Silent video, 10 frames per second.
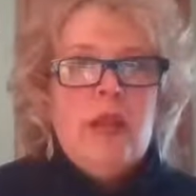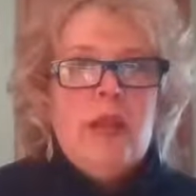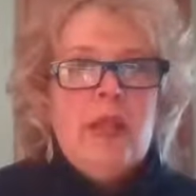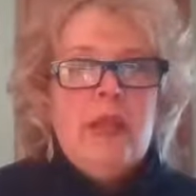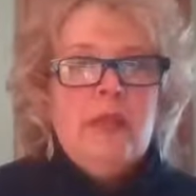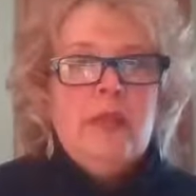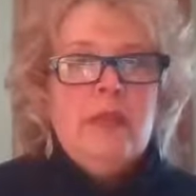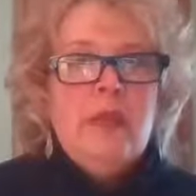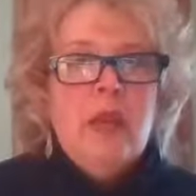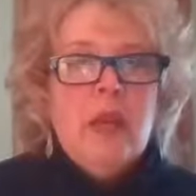
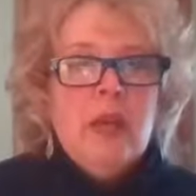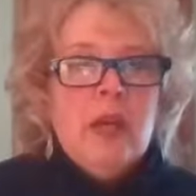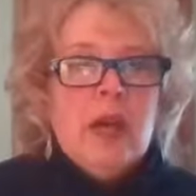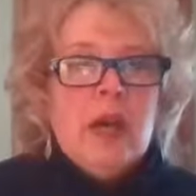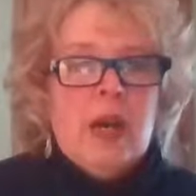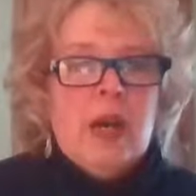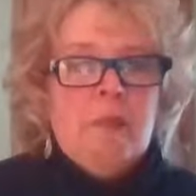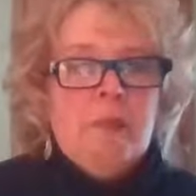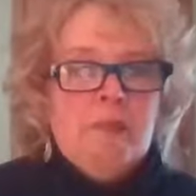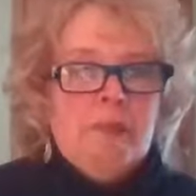ideas. Um,